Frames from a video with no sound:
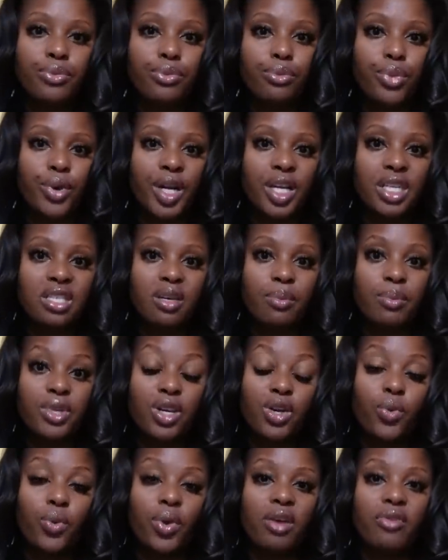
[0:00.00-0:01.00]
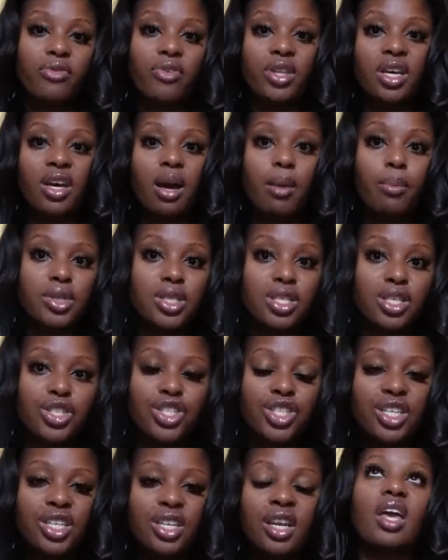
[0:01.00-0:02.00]
bring something to wear for the
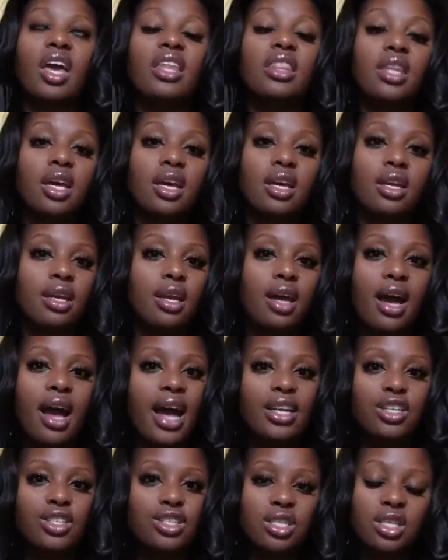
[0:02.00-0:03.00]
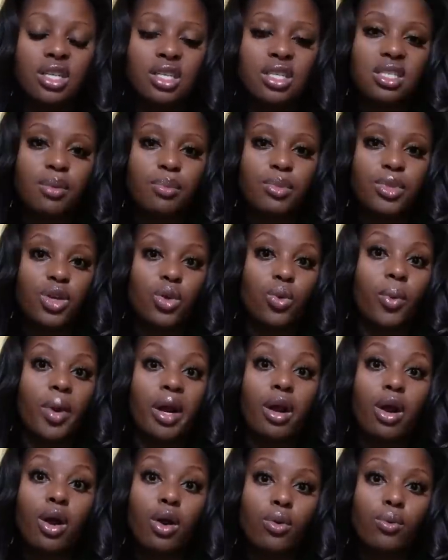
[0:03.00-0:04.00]
competition, and then I just need something to wear
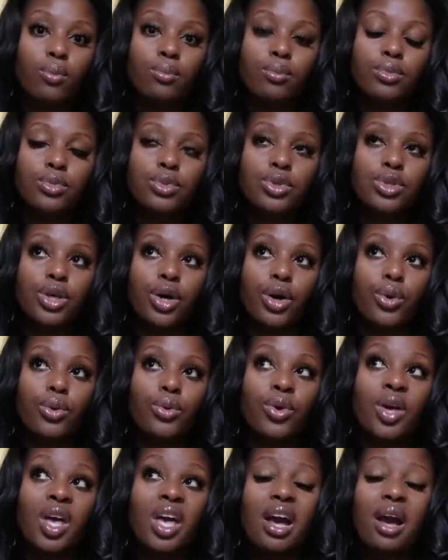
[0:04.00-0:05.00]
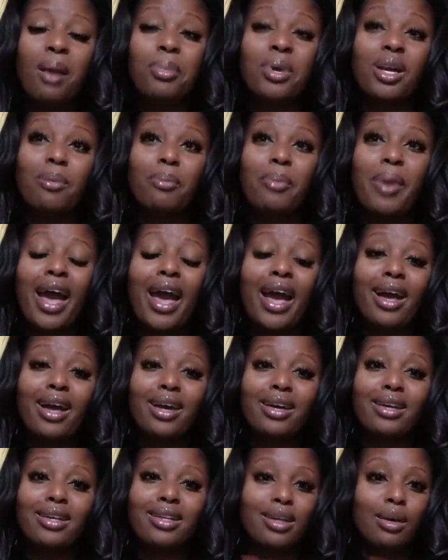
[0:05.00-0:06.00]
home. So I'm gonna pack
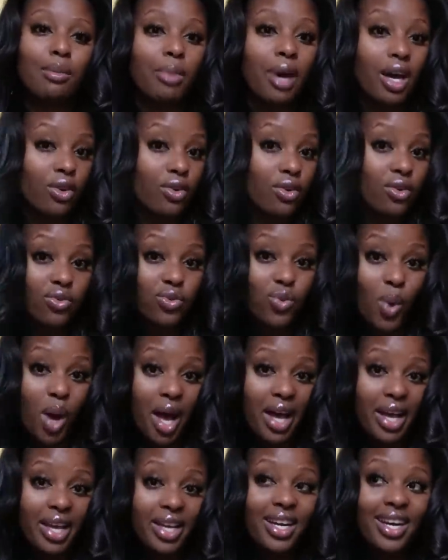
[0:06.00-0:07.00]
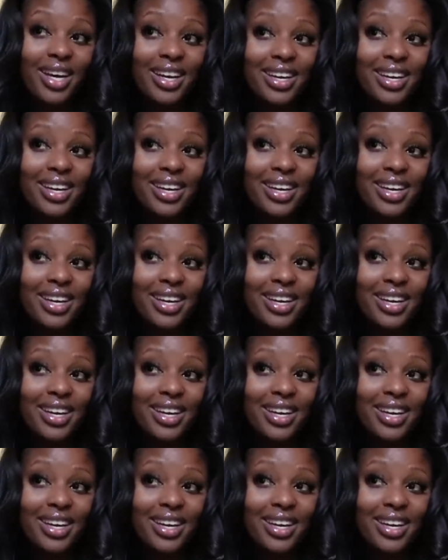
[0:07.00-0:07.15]
a bottle of wine.